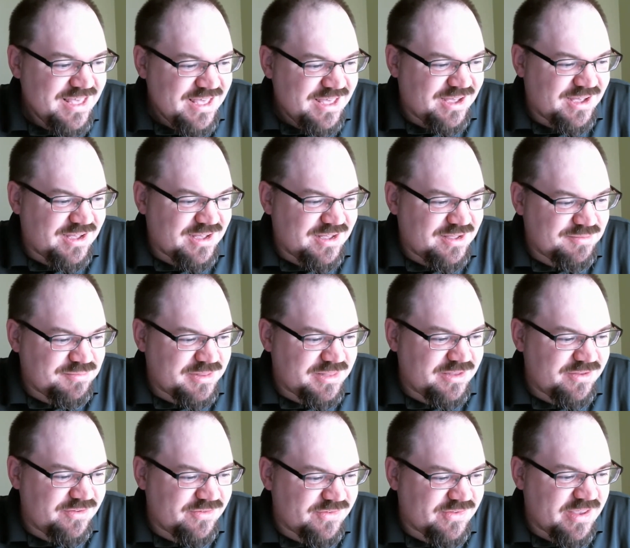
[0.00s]
But
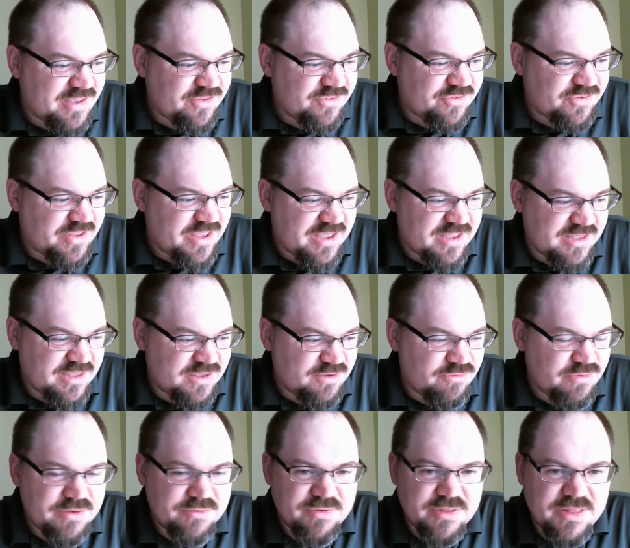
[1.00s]
these days you can't get
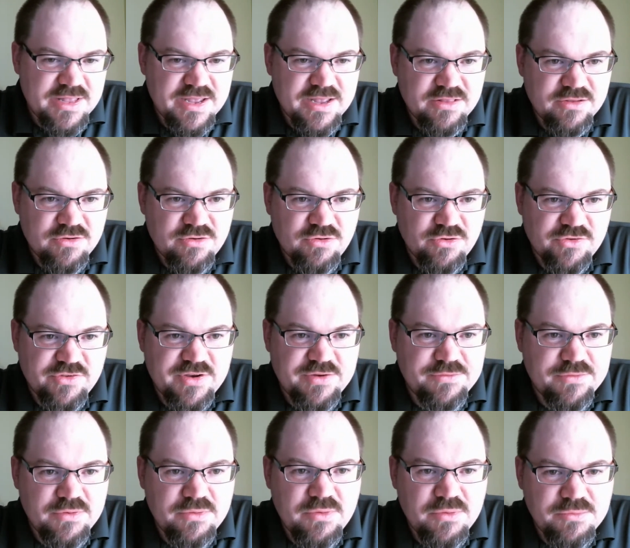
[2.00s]
away with that. And of course,
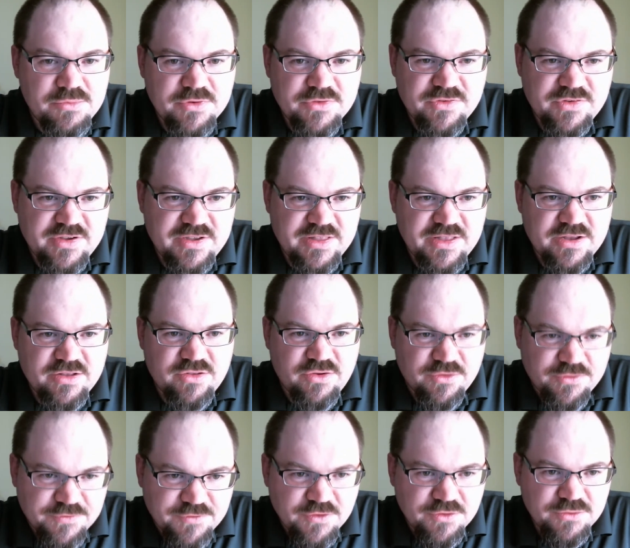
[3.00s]
everyone wants to connect
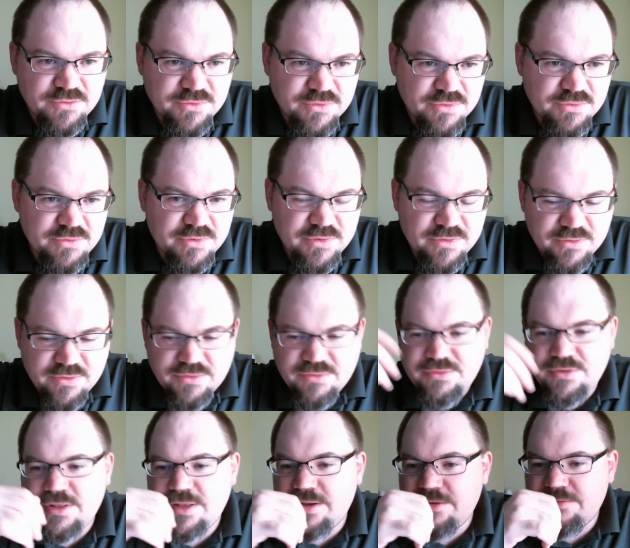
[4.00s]
their phone to it or
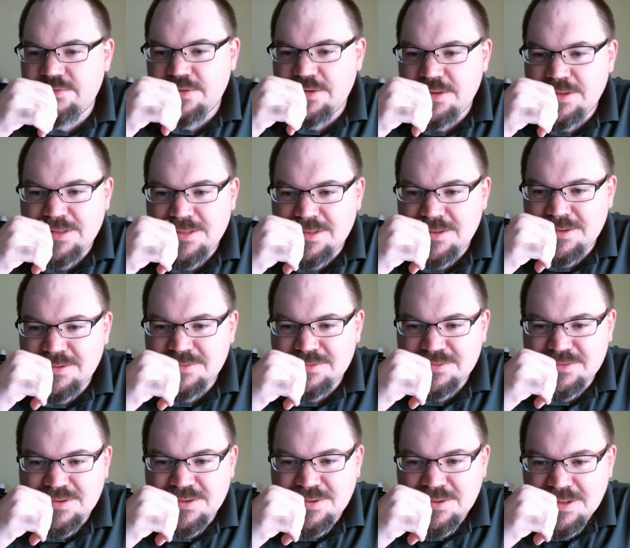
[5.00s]
whatever,
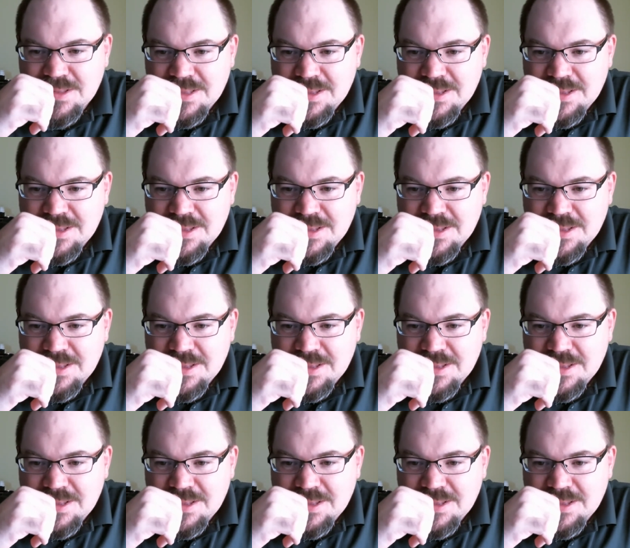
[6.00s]
So,